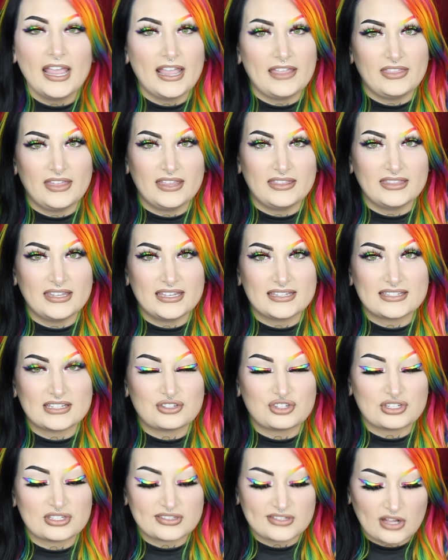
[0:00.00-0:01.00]
And then this
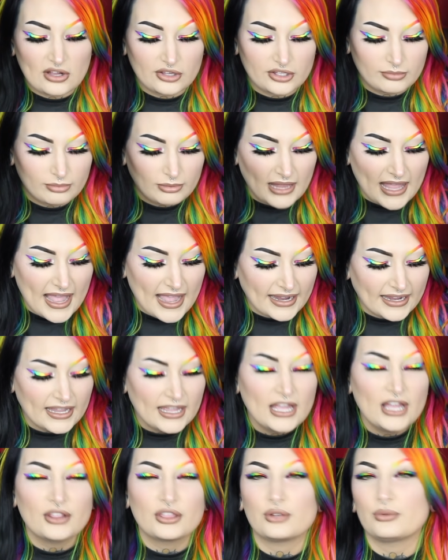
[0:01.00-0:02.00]
is just solid black.
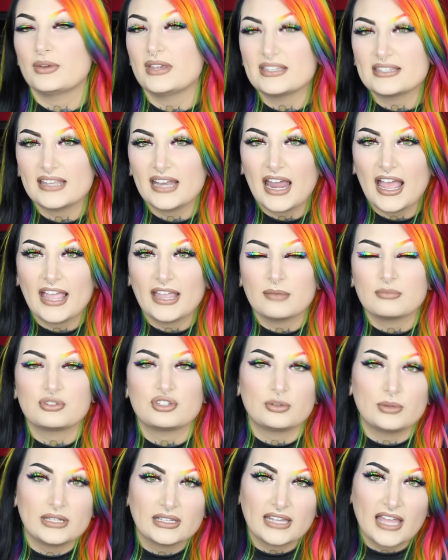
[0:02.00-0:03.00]
The reason I am
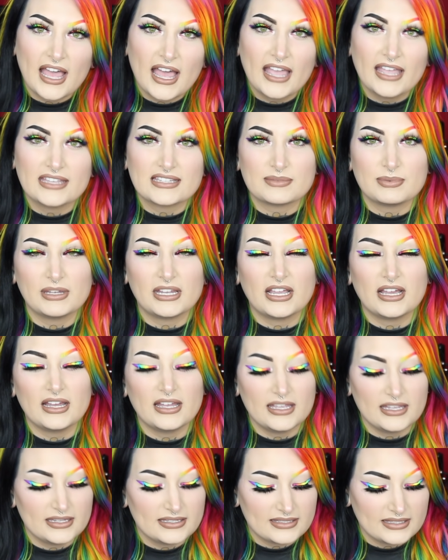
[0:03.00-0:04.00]
doing that is
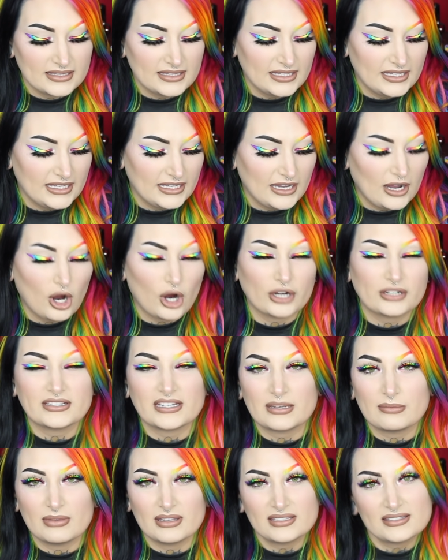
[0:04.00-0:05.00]
because the
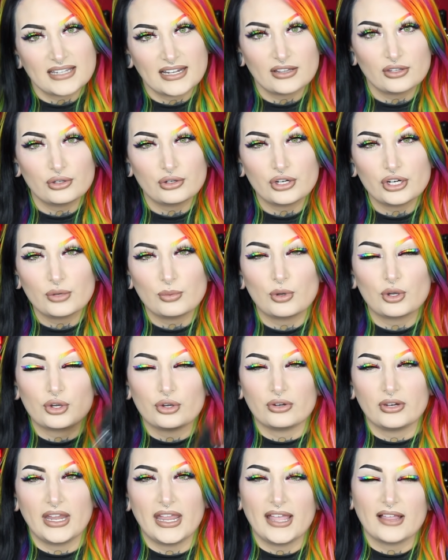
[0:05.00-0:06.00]
Arctic Mist Diluter will
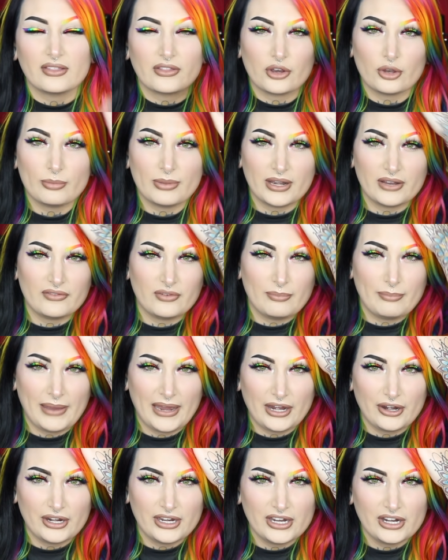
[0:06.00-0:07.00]
create a little bit of a
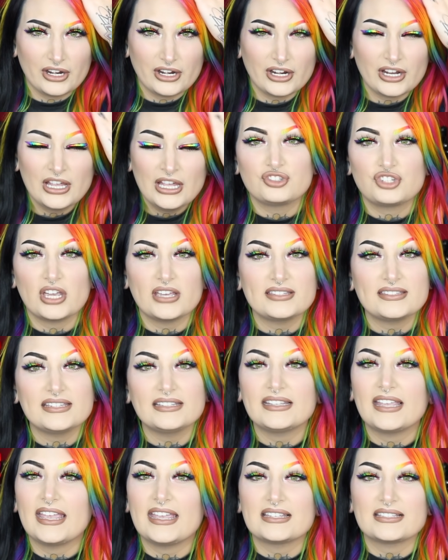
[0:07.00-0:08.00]
barrier just
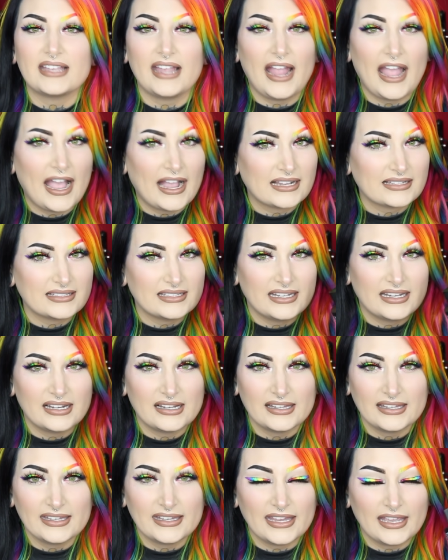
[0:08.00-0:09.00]
in case I
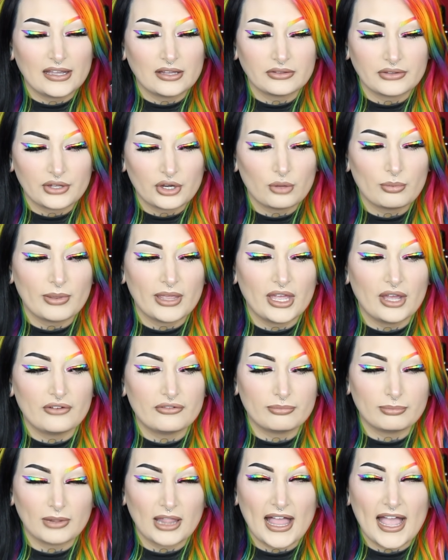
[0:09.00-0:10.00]
accidentally get a little bit
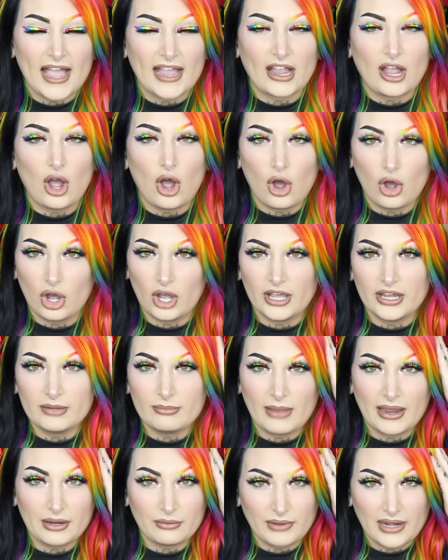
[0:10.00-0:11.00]
of black on
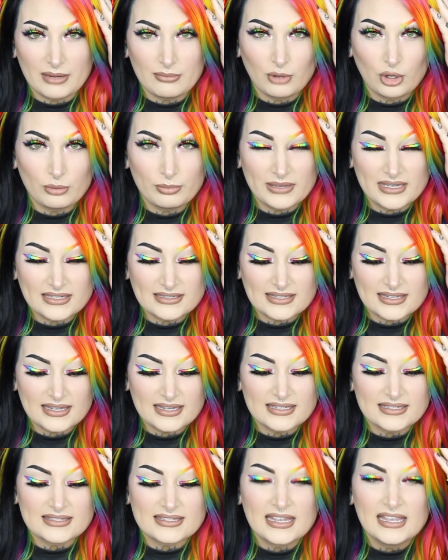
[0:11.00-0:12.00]
my rainbow
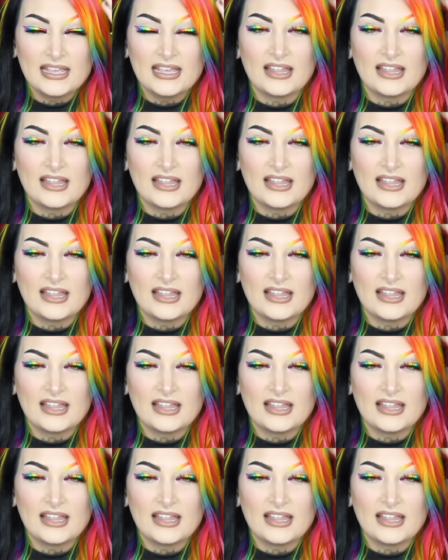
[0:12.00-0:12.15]
pieces.